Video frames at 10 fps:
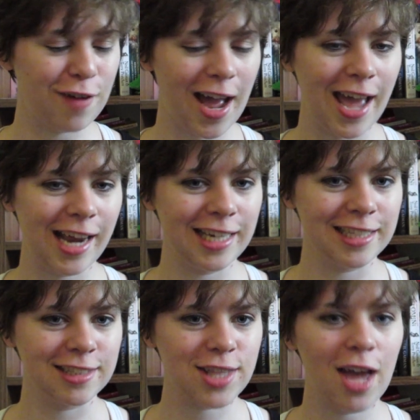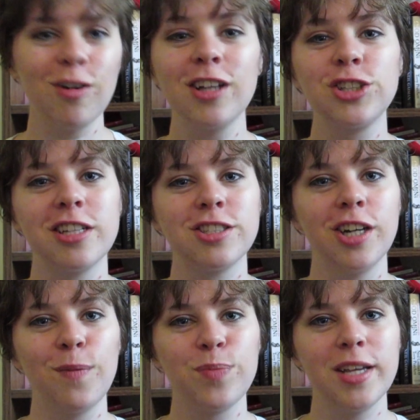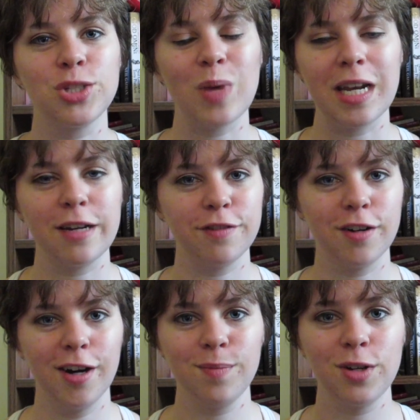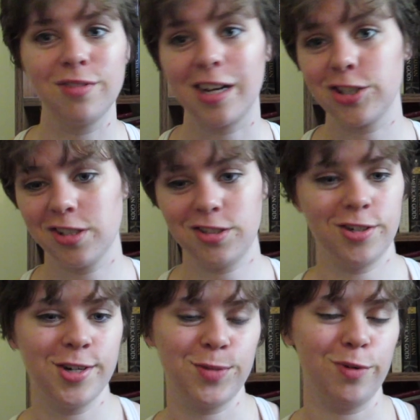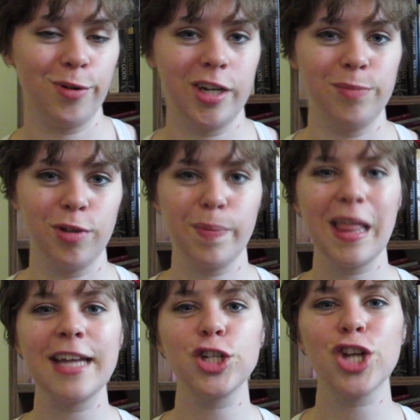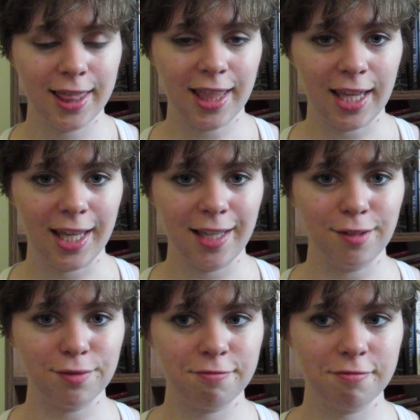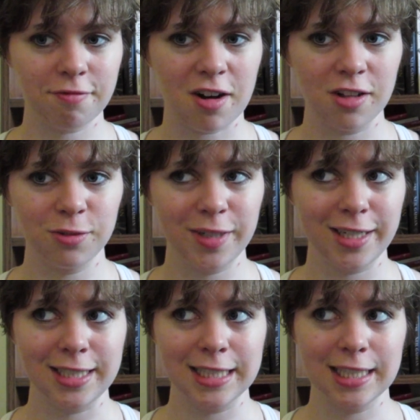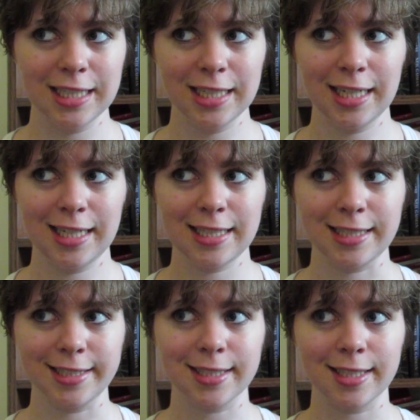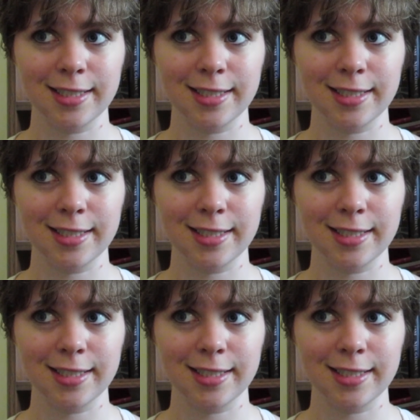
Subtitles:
finds that Rochester is waiting for her. Rochester has broken up with Blanche. The following is a